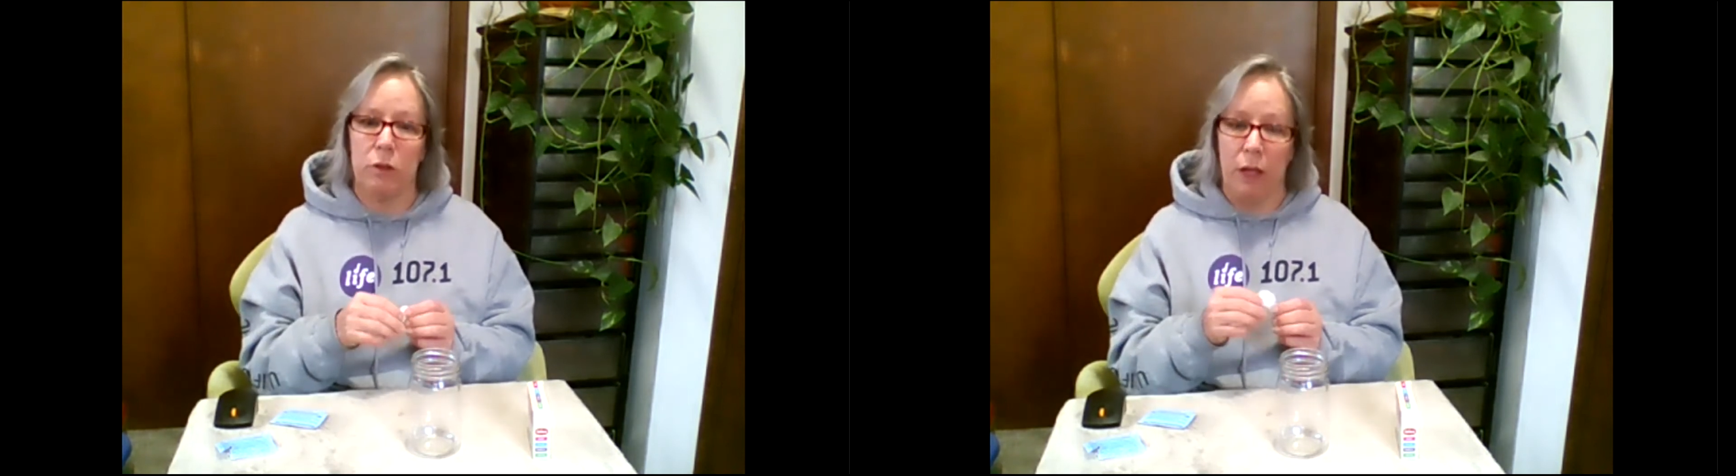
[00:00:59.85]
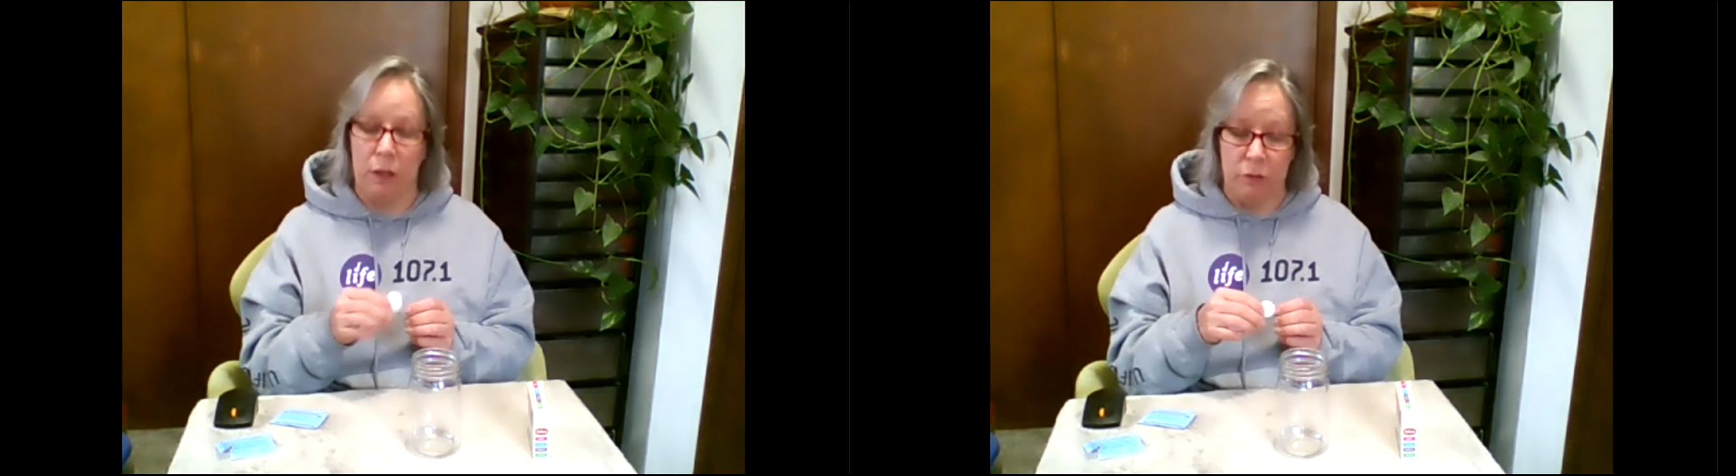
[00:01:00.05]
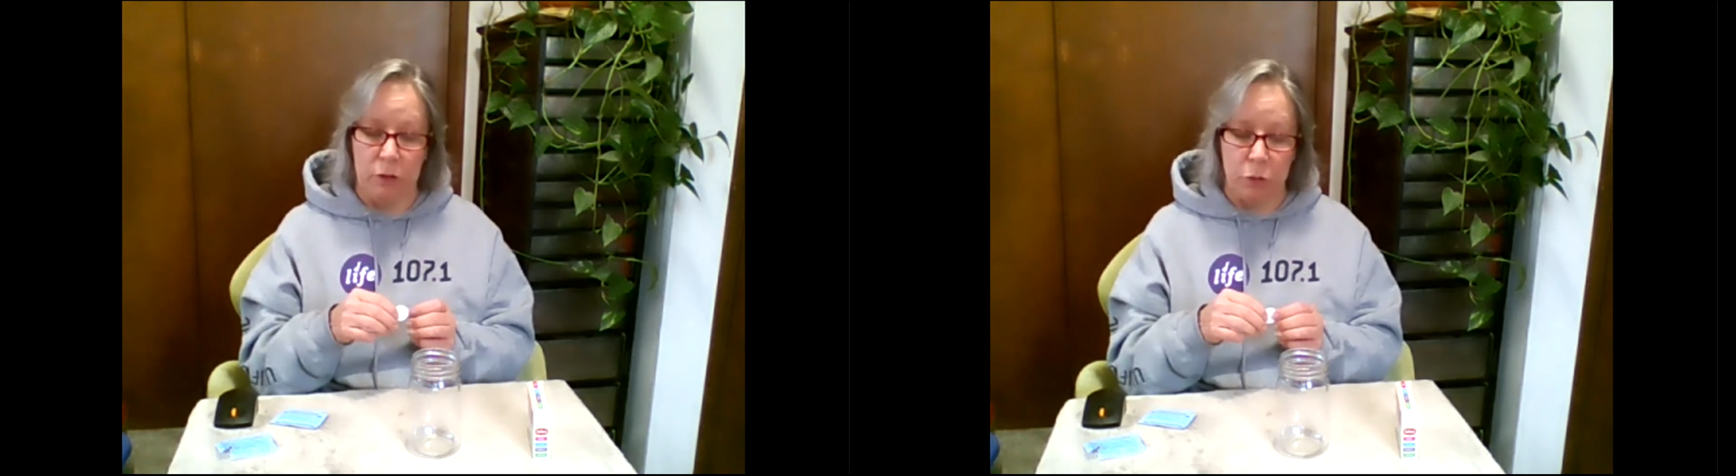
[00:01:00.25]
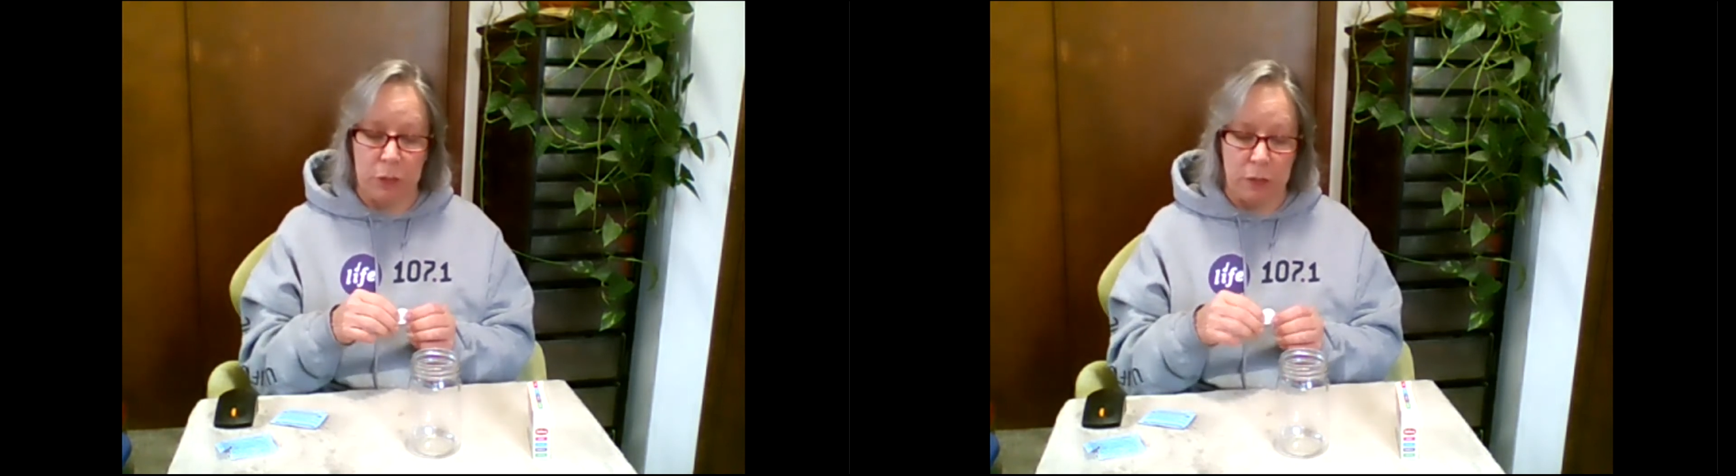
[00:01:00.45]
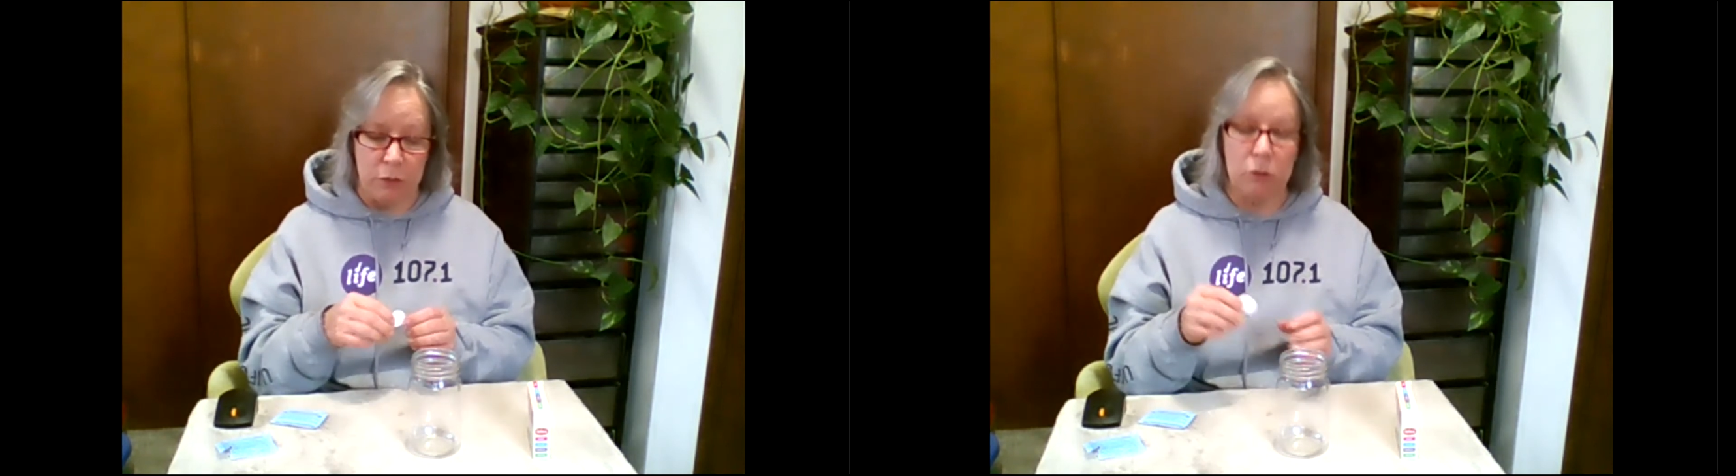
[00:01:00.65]

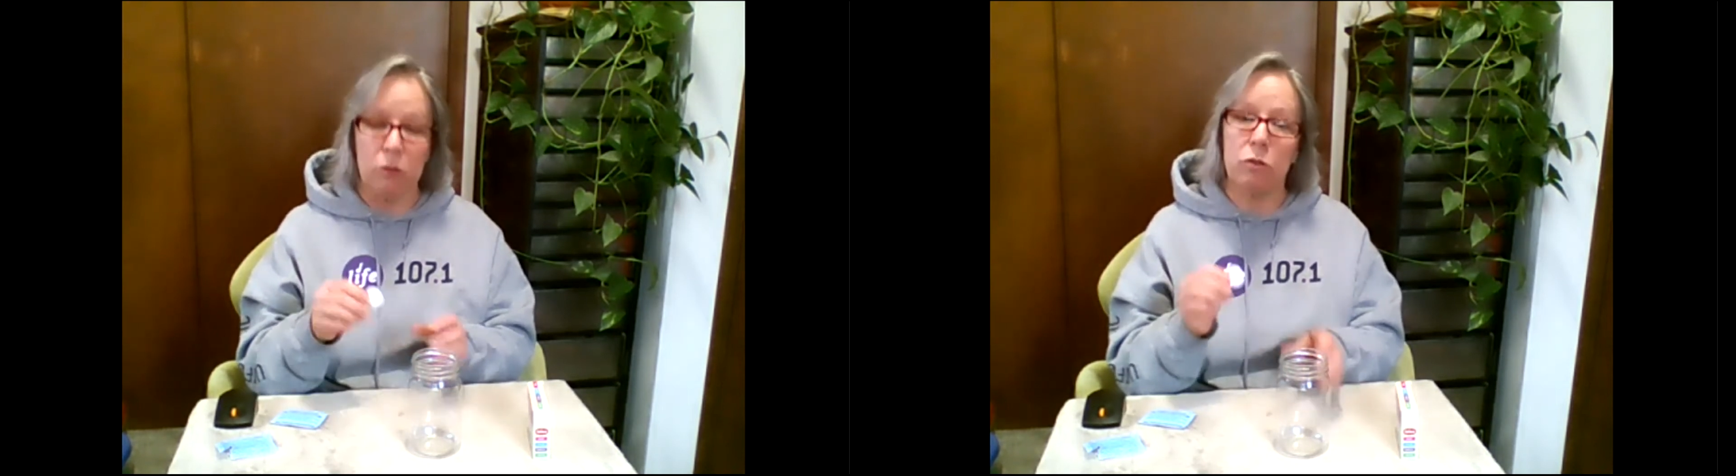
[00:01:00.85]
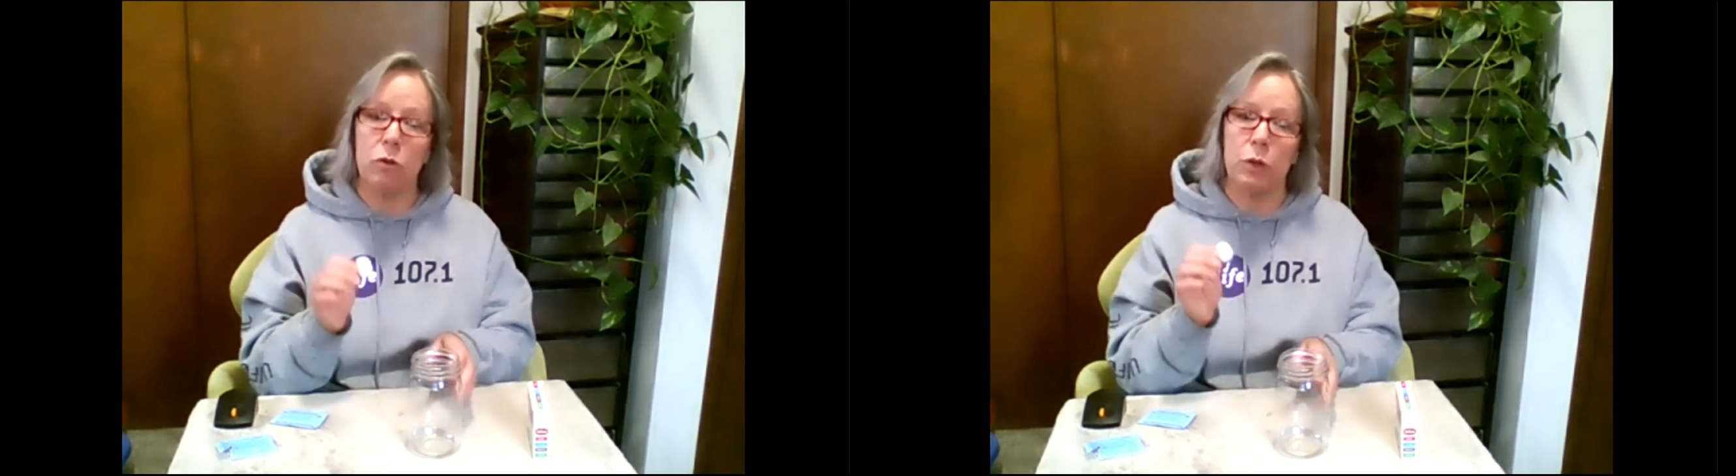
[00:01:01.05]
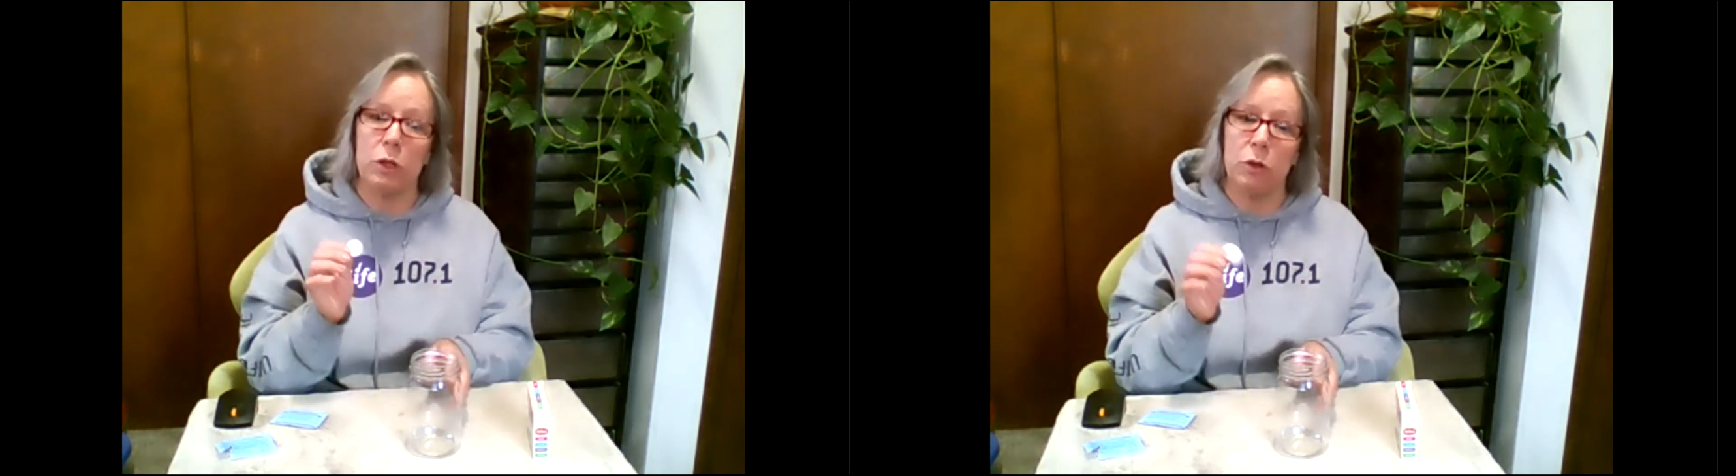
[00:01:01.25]
acid. So when